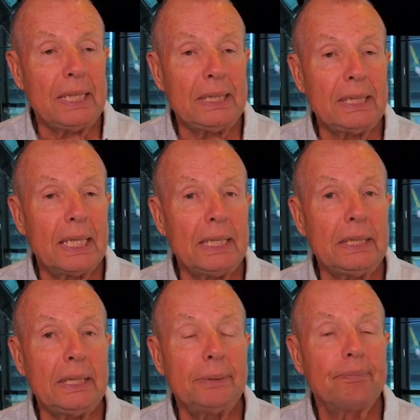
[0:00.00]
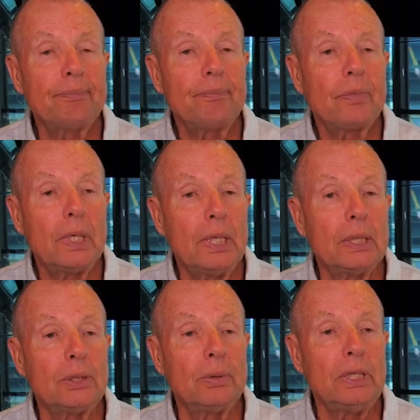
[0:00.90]
80, 90
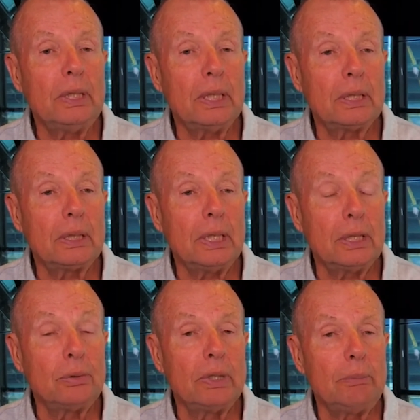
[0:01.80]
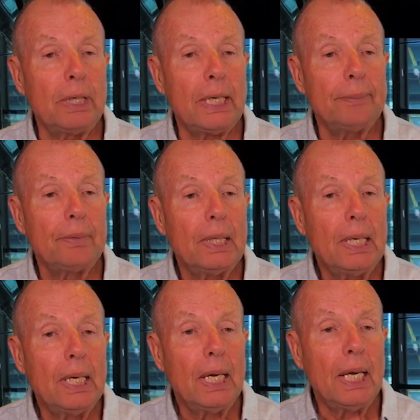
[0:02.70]
in Green Bay,
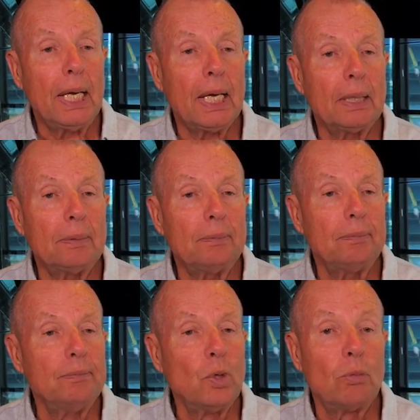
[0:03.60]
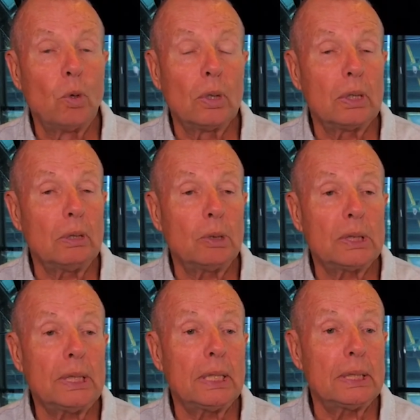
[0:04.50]
and no more than
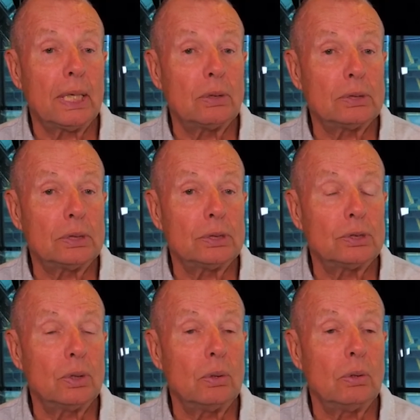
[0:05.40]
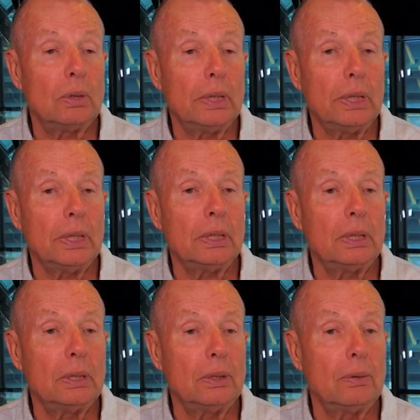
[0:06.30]
about 10,000 or so
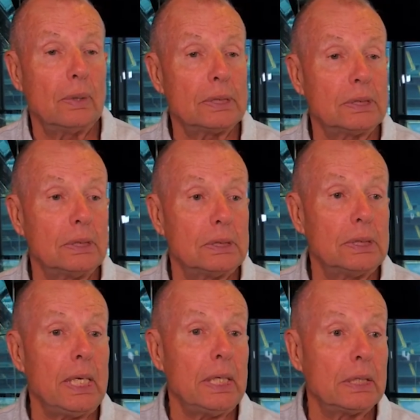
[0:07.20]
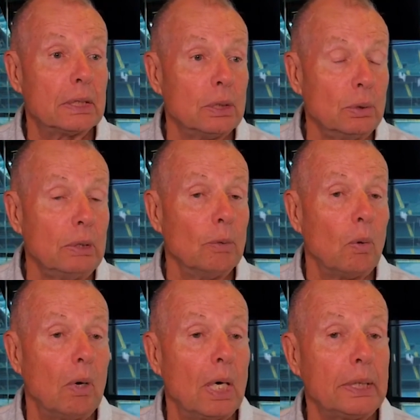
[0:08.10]
in the rest of the state, including
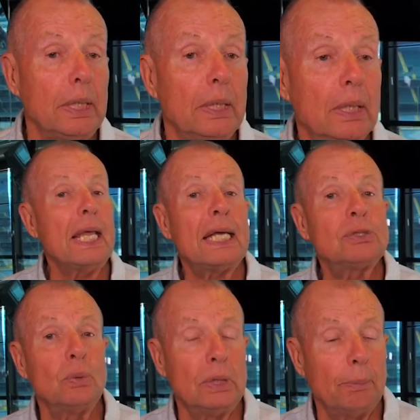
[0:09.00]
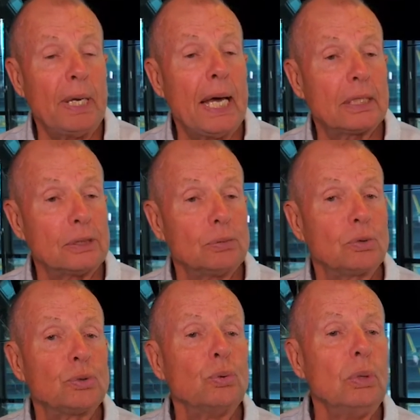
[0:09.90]
Milwaukee. And that's when the Packers
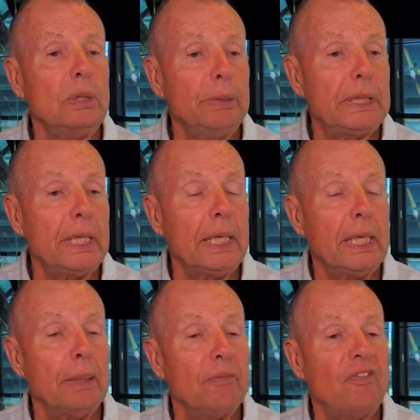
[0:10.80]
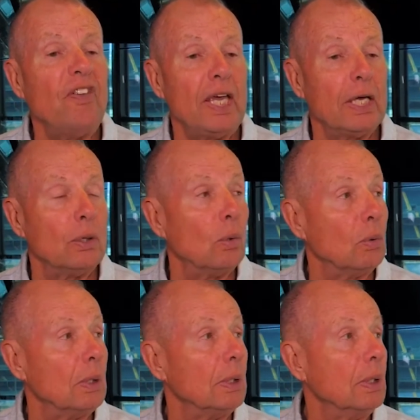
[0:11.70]
truly became
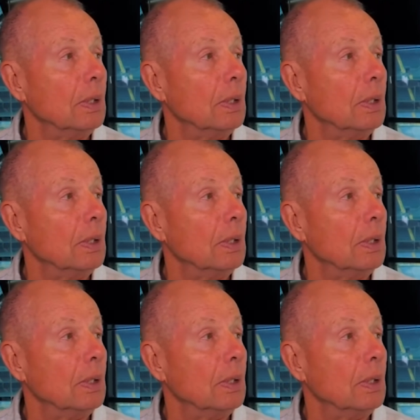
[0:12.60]
fan-owned.